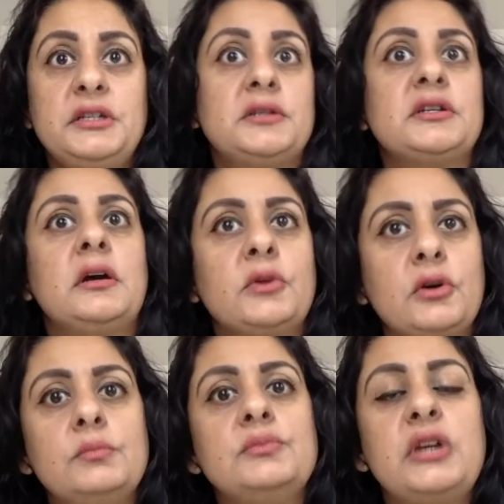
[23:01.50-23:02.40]
time
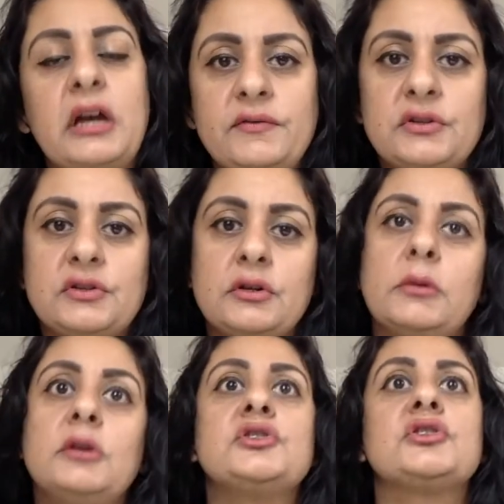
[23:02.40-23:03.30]
comes, you have to stop.
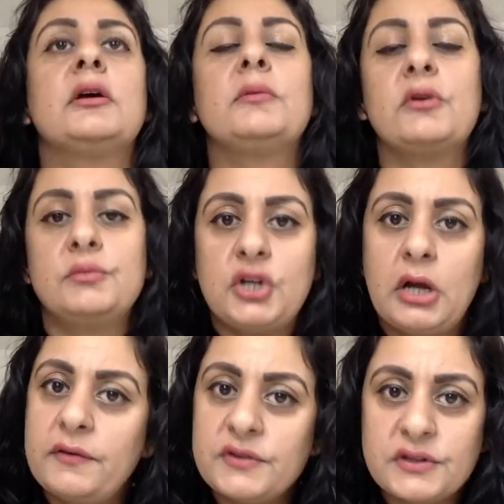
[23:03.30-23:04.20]
Lunchtime comes, you
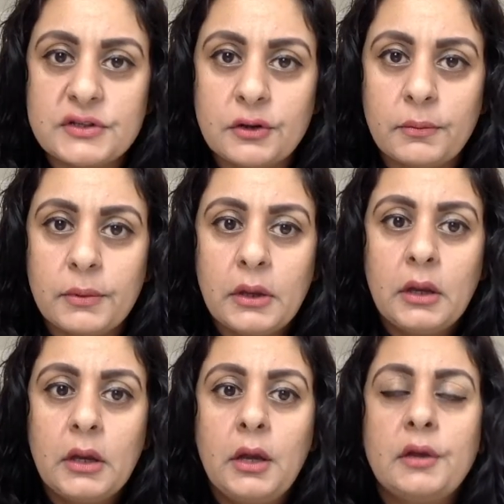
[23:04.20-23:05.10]
have to stop.
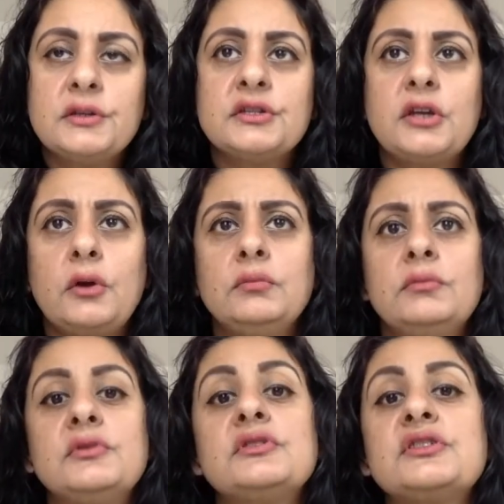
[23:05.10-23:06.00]
So
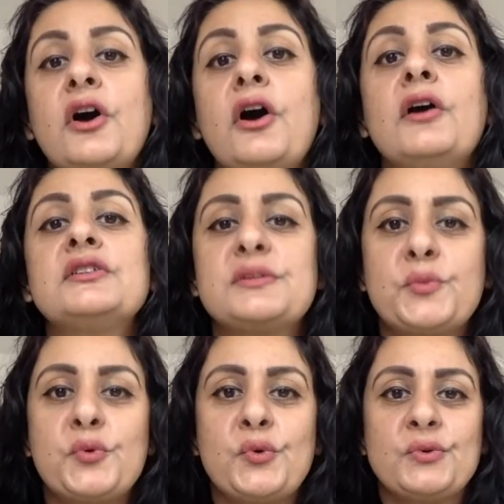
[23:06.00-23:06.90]
start
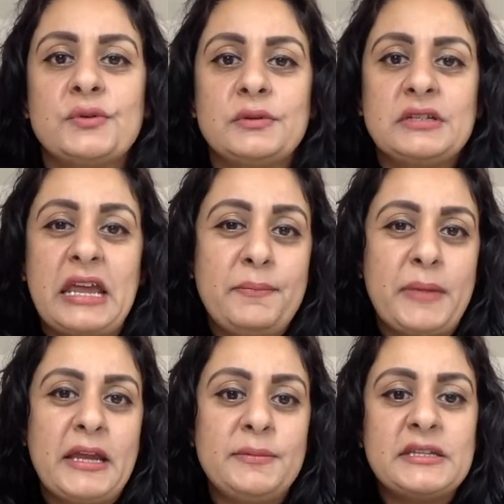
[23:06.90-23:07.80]
small, take
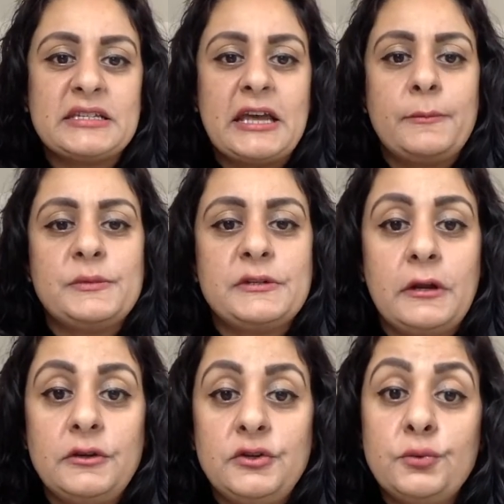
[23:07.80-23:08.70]
baby steps,
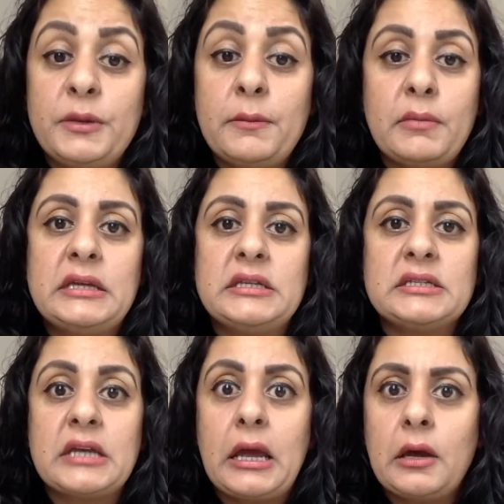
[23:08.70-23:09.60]
and you'll be amazed
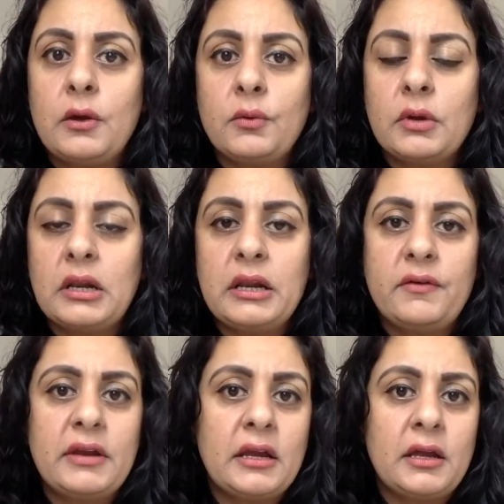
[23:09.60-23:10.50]
at how
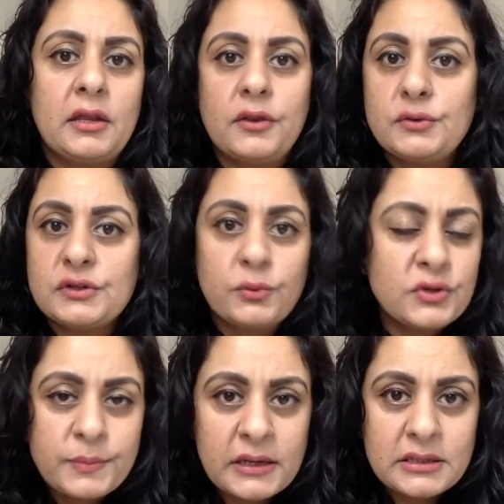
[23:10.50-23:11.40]
clearing those small
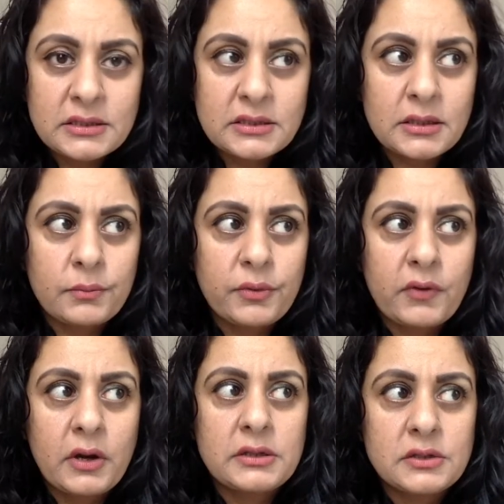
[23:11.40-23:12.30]
spaces can
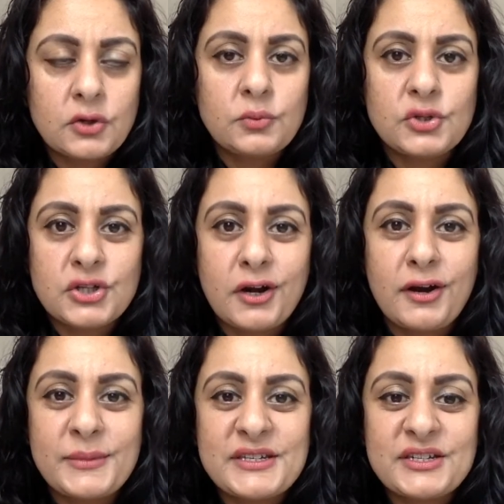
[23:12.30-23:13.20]
provide so much
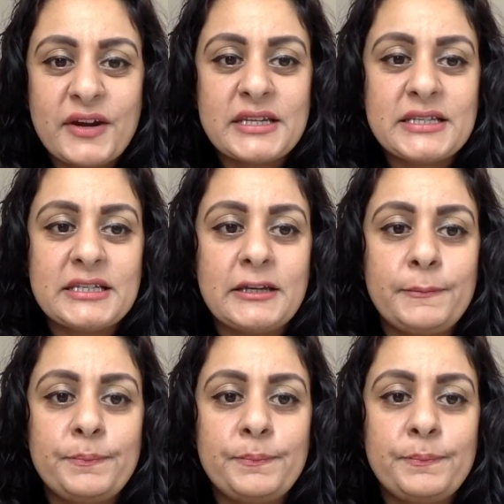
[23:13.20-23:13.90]
calm and serenity.